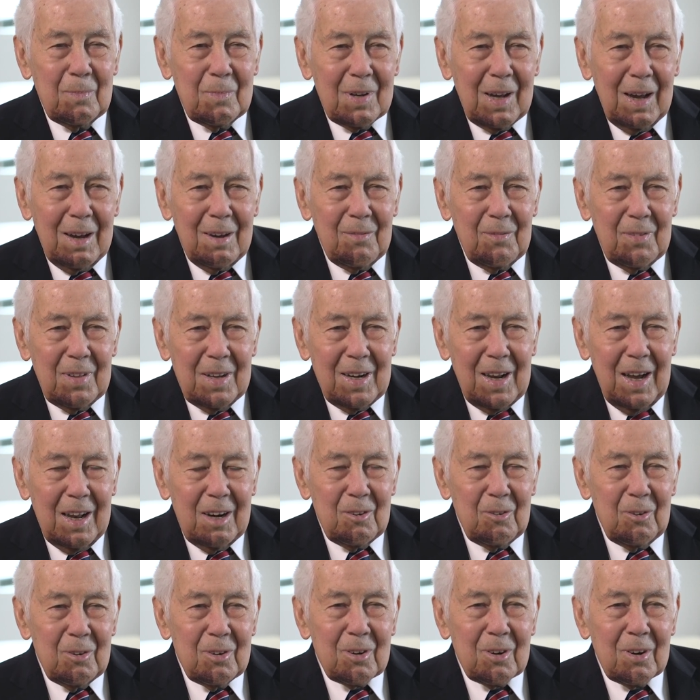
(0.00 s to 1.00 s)
gave the
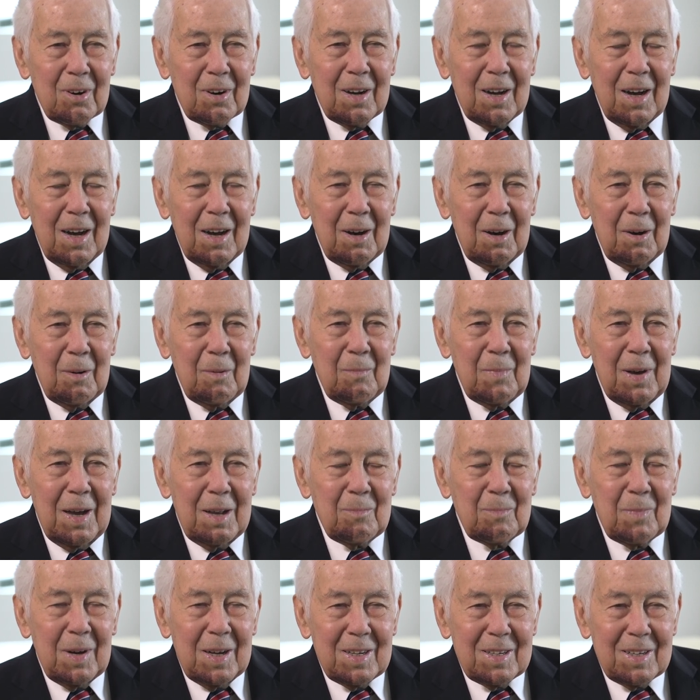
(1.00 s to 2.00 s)
Nunn-Lugar
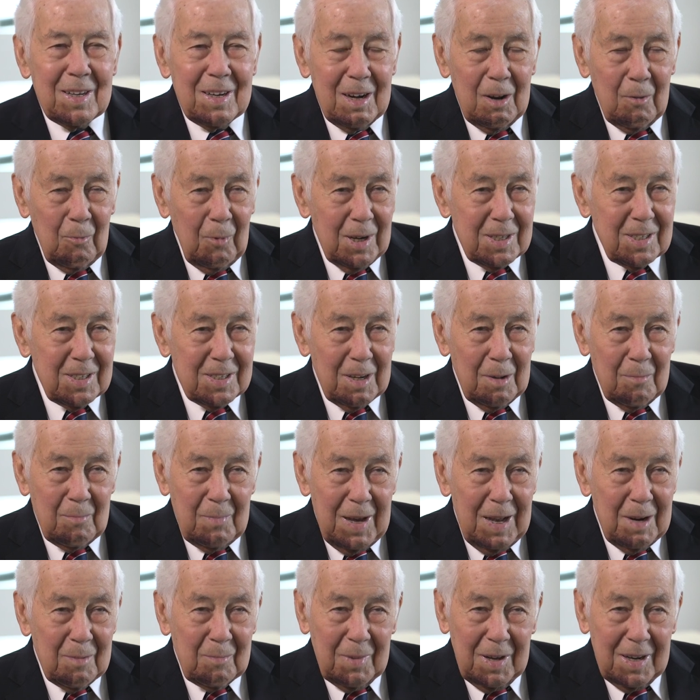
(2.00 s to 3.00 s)
amendment, and it was an
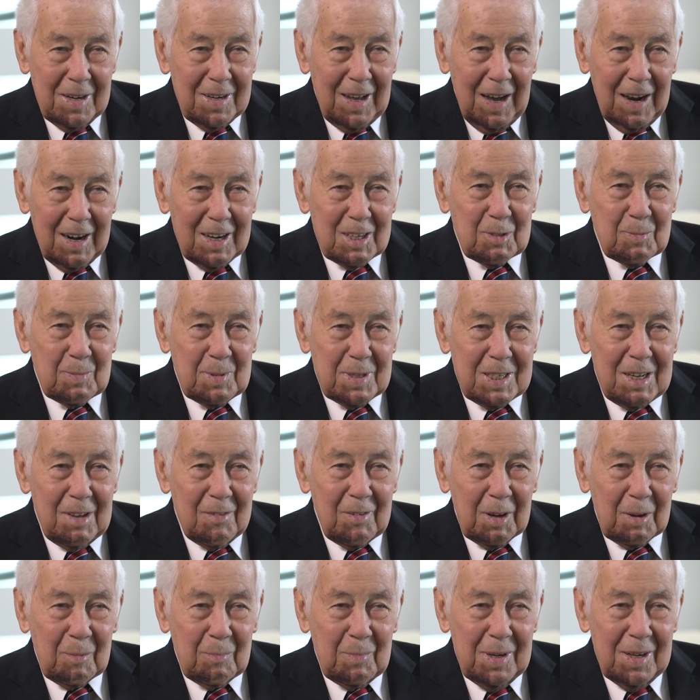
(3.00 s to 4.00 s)
amendment, not a
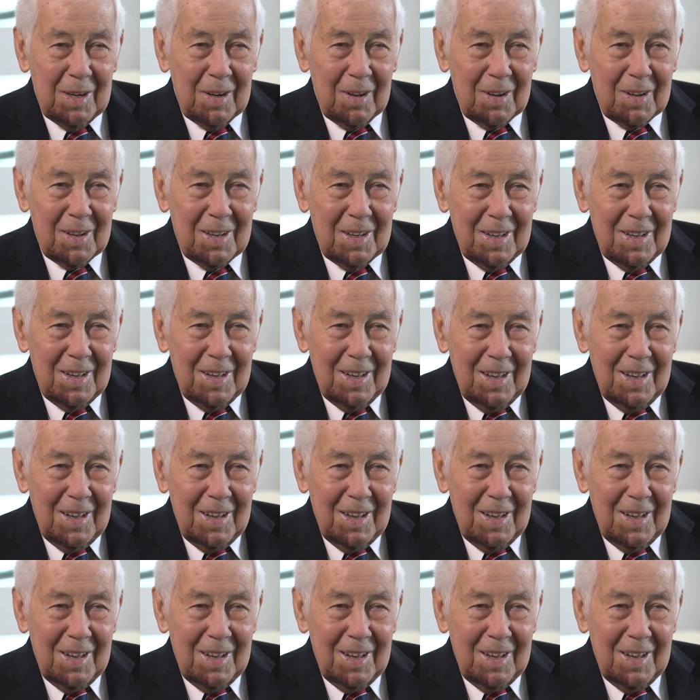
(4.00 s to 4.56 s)
specific bill,